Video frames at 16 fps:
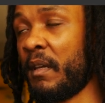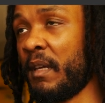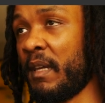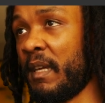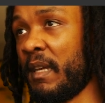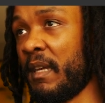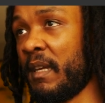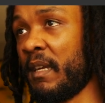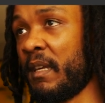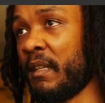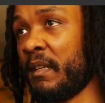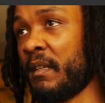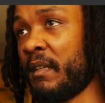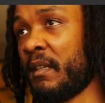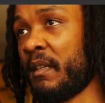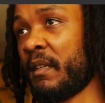
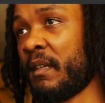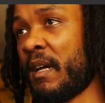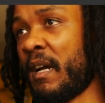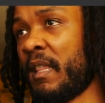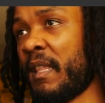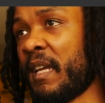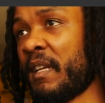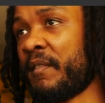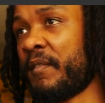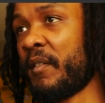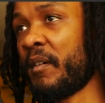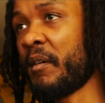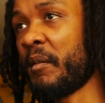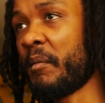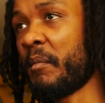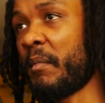And I like
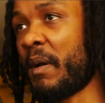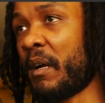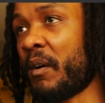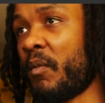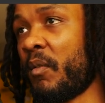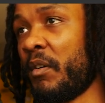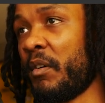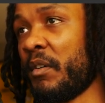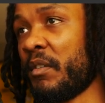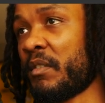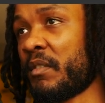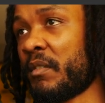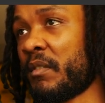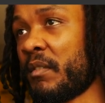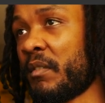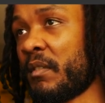for my
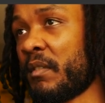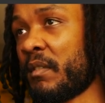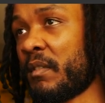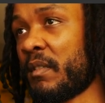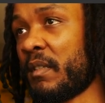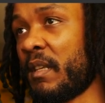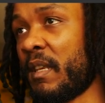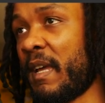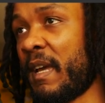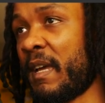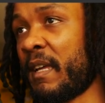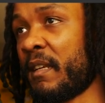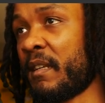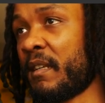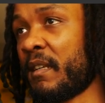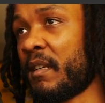corners to
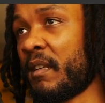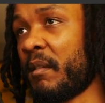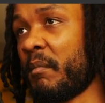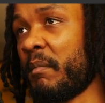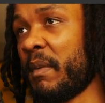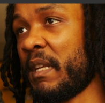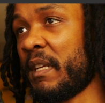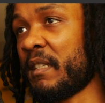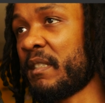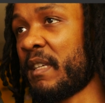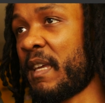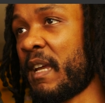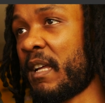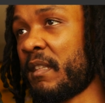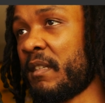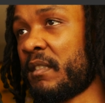not meet
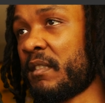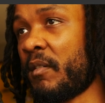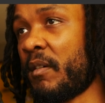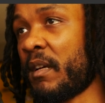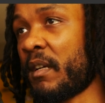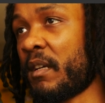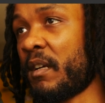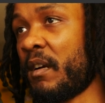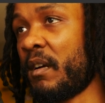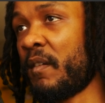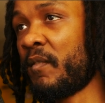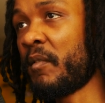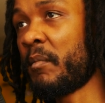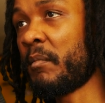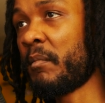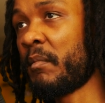exactly, so I curve
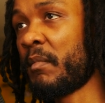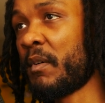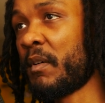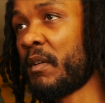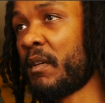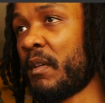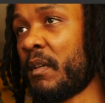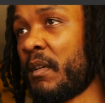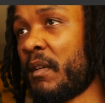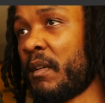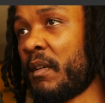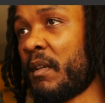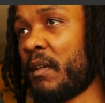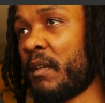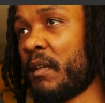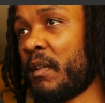them
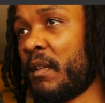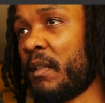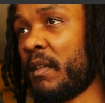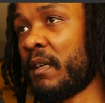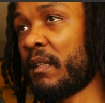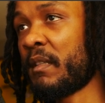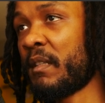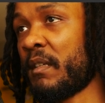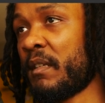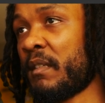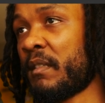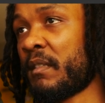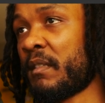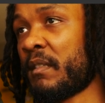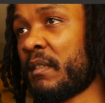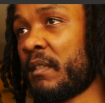like
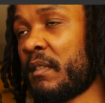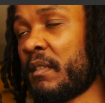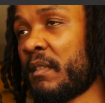this.